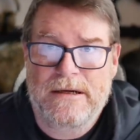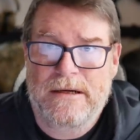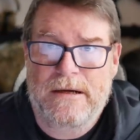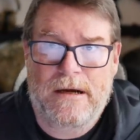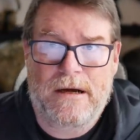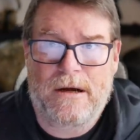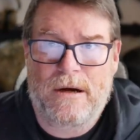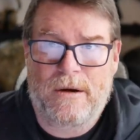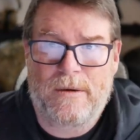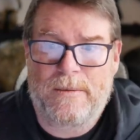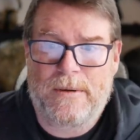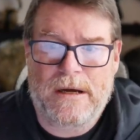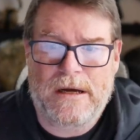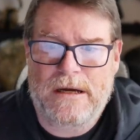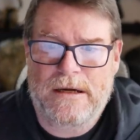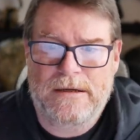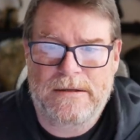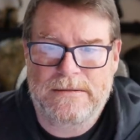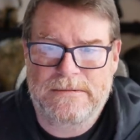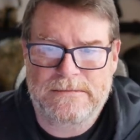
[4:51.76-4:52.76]
Oh,
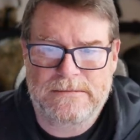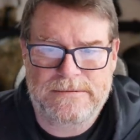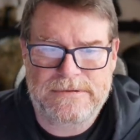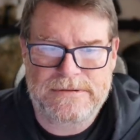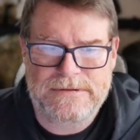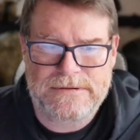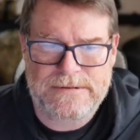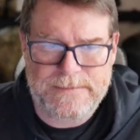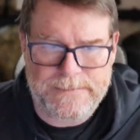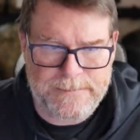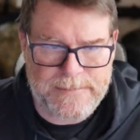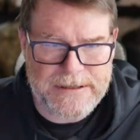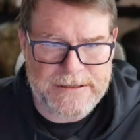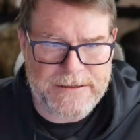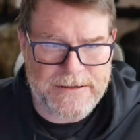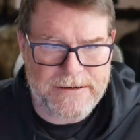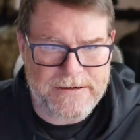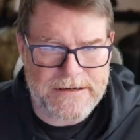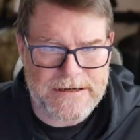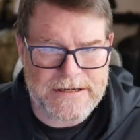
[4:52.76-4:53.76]

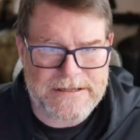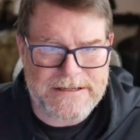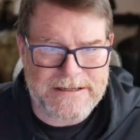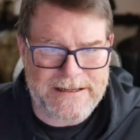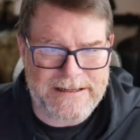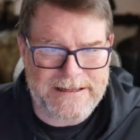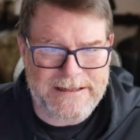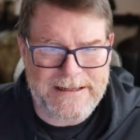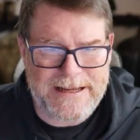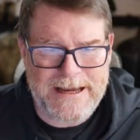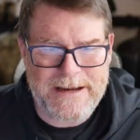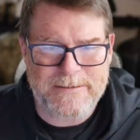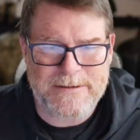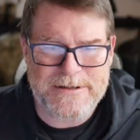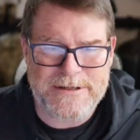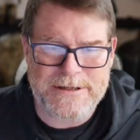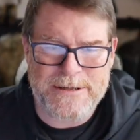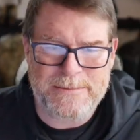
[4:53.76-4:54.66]
but there is a language